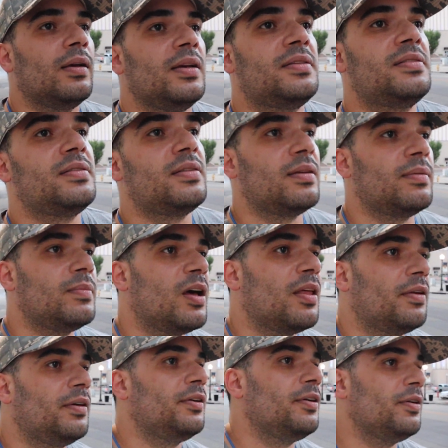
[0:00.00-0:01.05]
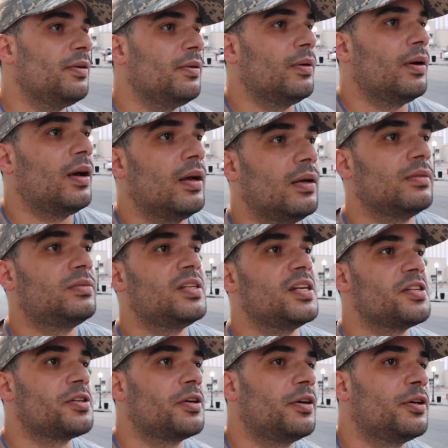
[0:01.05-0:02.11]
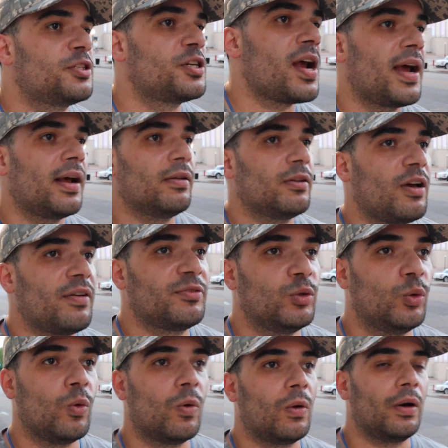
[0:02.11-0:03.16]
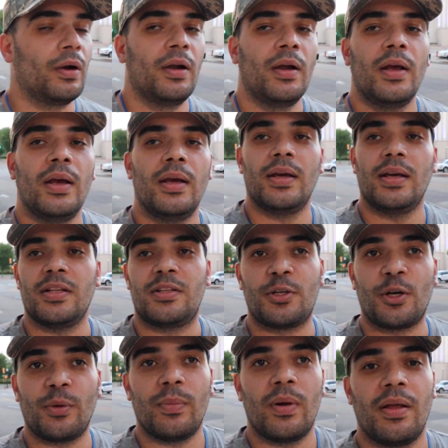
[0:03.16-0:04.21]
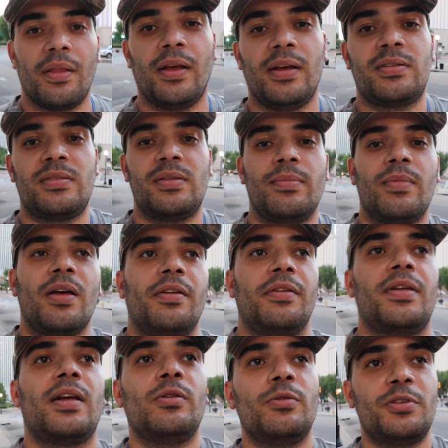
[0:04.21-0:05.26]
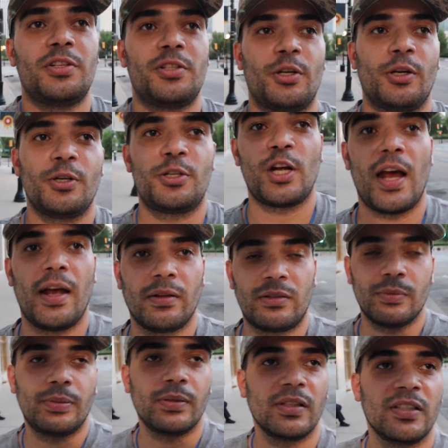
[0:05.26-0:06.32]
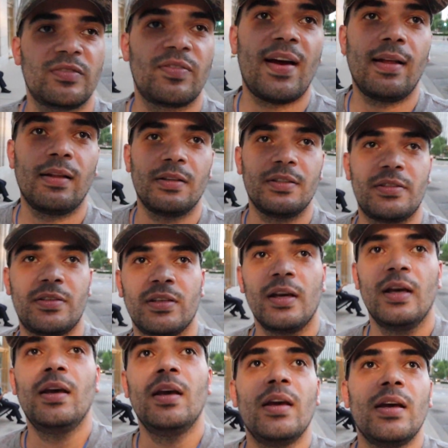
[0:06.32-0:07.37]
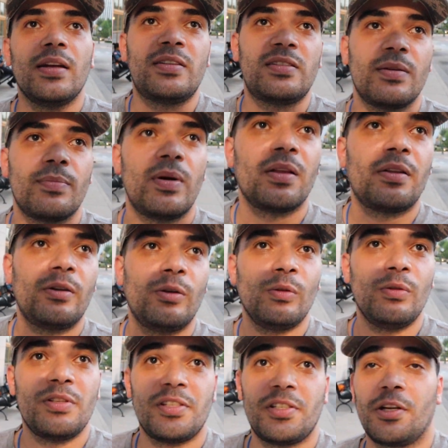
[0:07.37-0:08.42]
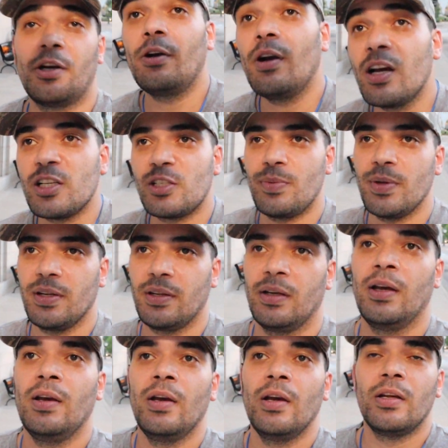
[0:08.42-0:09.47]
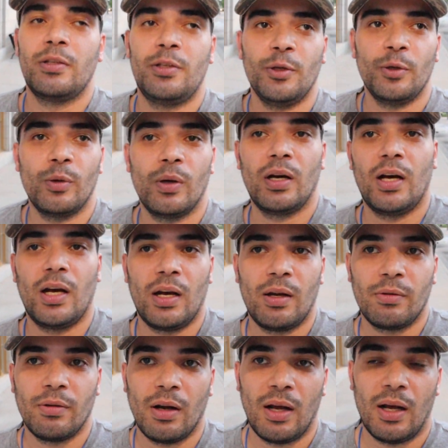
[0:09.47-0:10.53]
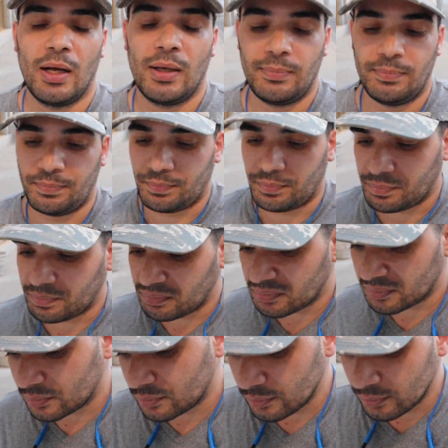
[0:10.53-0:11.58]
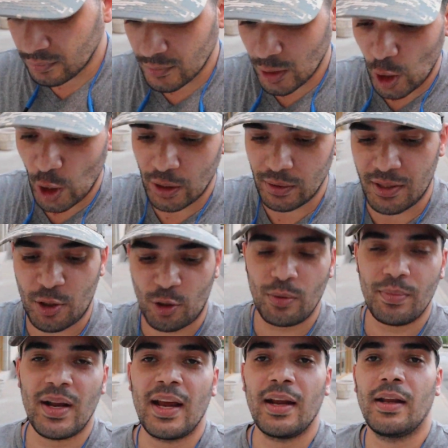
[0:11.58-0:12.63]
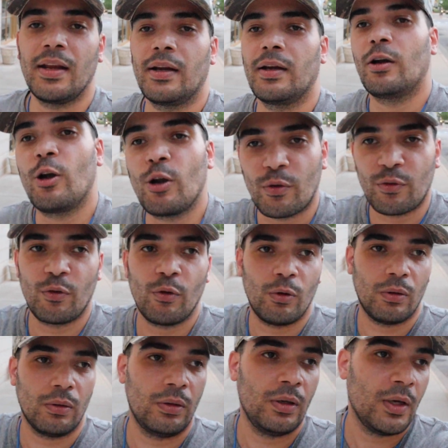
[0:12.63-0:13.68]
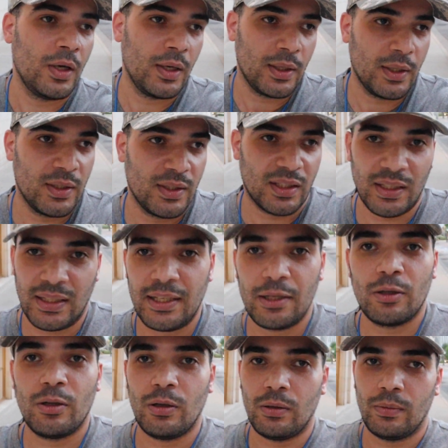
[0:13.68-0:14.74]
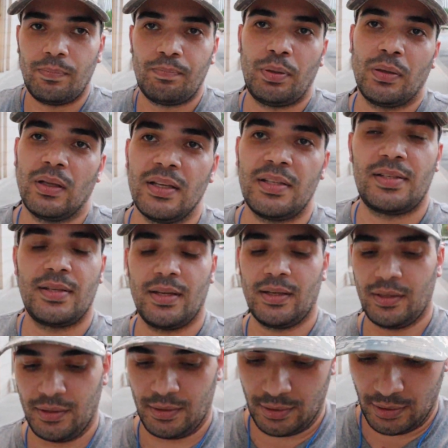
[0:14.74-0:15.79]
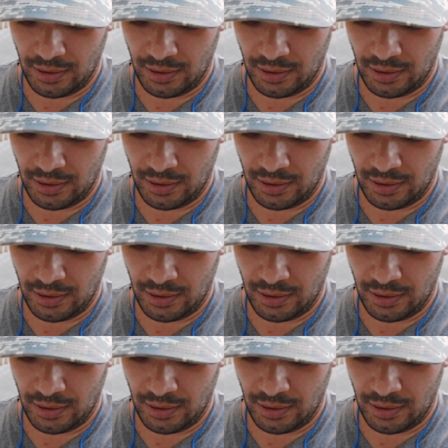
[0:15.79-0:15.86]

it's the mother who sends her child off to war. It's her mother. It's the mother that loses her child to police violence. It's the mother who loses her husband to discriminating, hurtful, illegal policing